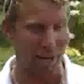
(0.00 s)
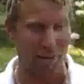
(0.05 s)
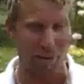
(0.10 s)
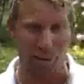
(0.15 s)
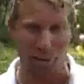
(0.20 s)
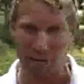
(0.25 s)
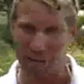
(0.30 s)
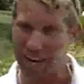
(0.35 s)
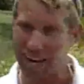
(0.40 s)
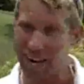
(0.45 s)
well.
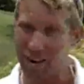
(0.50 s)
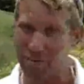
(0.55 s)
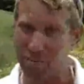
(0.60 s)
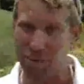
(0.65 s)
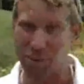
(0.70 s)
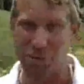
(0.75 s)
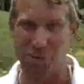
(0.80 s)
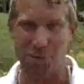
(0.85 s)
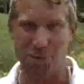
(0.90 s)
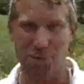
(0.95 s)
We're only
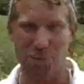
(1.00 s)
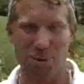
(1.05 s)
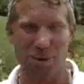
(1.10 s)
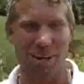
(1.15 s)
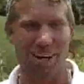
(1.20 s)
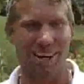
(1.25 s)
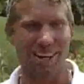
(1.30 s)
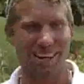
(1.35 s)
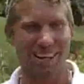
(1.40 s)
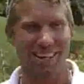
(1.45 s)
halfway through.
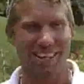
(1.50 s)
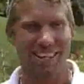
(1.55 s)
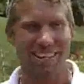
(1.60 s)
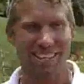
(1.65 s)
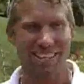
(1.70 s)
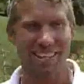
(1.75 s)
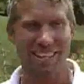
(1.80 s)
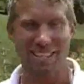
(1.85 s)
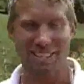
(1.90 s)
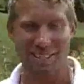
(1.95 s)

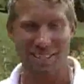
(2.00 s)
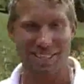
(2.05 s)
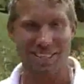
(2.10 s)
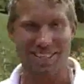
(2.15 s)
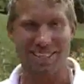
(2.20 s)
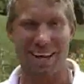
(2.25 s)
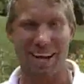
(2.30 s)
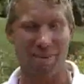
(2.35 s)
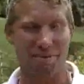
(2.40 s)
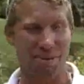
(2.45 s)
Kids are
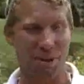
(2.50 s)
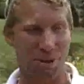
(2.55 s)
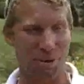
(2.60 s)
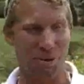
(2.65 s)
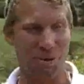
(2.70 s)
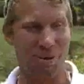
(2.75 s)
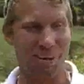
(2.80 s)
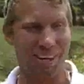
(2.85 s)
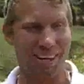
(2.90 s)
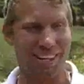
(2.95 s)
this
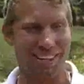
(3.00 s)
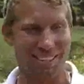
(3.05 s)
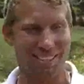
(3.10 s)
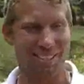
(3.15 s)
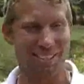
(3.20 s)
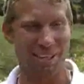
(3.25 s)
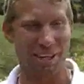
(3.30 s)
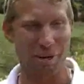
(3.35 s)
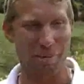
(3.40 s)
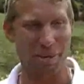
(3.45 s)
afternoon.
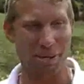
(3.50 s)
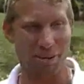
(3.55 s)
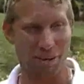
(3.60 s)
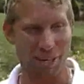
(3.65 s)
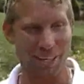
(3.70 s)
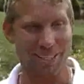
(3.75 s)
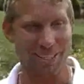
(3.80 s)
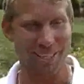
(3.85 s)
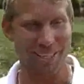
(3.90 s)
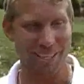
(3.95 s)
It's going to be
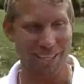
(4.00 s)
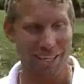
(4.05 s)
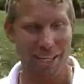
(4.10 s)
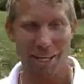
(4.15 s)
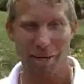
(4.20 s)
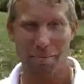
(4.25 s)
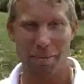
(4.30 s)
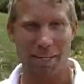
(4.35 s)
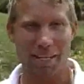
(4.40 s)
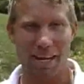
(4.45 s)
crazy.
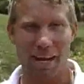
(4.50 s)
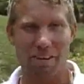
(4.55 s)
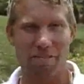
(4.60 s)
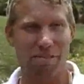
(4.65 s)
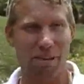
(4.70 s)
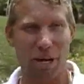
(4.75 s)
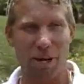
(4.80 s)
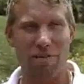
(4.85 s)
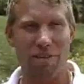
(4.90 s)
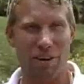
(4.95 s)
But
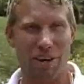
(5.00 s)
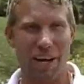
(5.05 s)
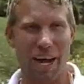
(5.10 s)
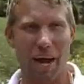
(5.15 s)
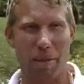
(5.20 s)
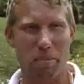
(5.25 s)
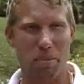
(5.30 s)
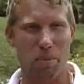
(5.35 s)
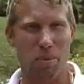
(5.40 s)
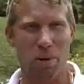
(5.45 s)
very, very
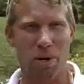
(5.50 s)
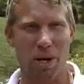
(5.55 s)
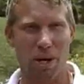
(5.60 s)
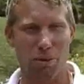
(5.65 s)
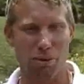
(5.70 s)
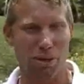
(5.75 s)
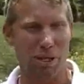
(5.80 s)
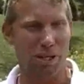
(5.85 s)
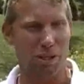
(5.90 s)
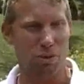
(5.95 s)
happy with
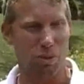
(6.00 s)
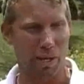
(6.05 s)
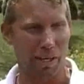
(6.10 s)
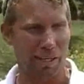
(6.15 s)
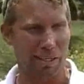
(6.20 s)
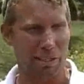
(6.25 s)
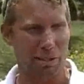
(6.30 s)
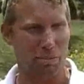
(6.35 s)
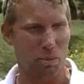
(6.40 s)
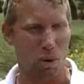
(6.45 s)
how things
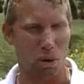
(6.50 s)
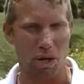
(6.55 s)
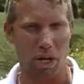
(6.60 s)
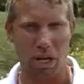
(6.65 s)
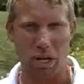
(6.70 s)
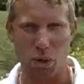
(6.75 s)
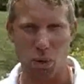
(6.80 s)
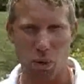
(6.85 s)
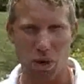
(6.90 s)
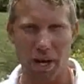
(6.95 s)
went this
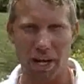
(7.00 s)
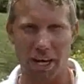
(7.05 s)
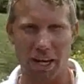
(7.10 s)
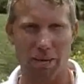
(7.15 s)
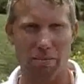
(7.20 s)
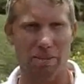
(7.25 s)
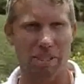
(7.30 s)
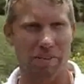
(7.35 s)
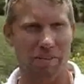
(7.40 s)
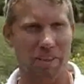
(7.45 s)
morning. No
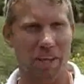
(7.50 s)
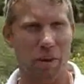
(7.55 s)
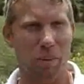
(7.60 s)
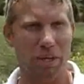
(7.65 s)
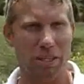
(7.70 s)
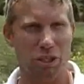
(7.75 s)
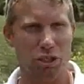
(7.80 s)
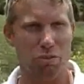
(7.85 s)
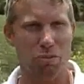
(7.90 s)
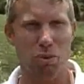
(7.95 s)
hiccups. Everything
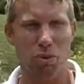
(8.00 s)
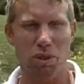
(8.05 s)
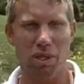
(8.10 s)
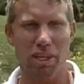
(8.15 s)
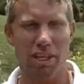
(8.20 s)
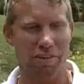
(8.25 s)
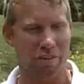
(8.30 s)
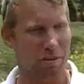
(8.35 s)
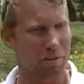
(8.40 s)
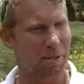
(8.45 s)
went
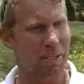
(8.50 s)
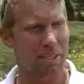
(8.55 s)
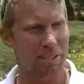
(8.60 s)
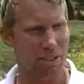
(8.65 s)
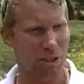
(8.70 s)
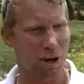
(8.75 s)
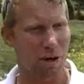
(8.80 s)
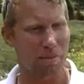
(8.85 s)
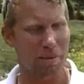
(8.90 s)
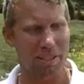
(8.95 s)
smoothly.
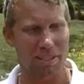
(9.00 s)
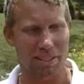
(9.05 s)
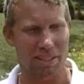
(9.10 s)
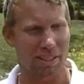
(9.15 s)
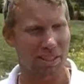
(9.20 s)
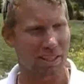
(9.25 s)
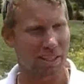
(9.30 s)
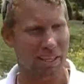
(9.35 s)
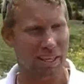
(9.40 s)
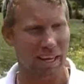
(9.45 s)
Everybody's
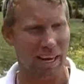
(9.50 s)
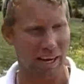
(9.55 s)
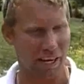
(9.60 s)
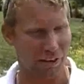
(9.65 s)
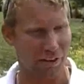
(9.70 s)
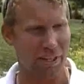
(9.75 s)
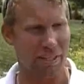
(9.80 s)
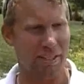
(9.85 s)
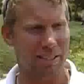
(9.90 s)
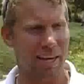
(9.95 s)
commented that they had
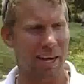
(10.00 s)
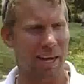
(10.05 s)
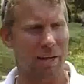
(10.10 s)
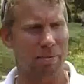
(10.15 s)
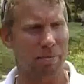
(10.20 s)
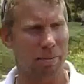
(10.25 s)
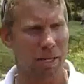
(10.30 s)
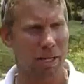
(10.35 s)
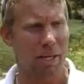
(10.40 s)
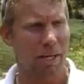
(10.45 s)
a great
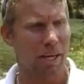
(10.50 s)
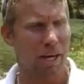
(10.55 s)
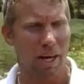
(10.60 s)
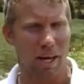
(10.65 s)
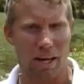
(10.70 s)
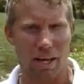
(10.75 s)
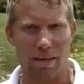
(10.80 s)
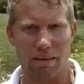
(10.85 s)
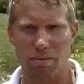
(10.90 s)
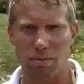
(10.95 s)
time.
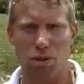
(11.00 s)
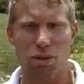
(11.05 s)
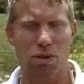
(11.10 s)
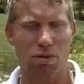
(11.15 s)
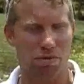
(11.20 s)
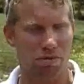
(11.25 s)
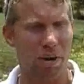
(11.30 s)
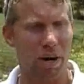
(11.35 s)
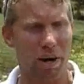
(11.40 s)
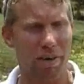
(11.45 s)

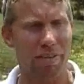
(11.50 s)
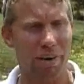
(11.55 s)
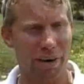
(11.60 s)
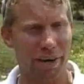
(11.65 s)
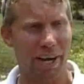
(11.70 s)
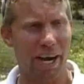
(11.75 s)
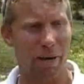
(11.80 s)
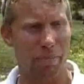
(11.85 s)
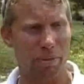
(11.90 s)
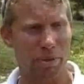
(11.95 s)
So very,
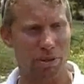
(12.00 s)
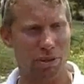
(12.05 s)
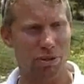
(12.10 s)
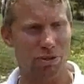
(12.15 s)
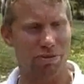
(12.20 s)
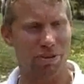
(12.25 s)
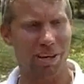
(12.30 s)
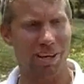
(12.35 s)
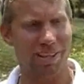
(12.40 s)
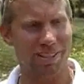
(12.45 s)
very happy
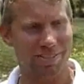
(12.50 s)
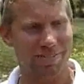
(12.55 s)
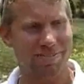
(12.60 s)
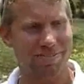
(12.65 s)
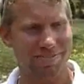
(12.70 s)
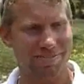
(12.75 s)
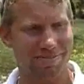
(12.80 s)
so far.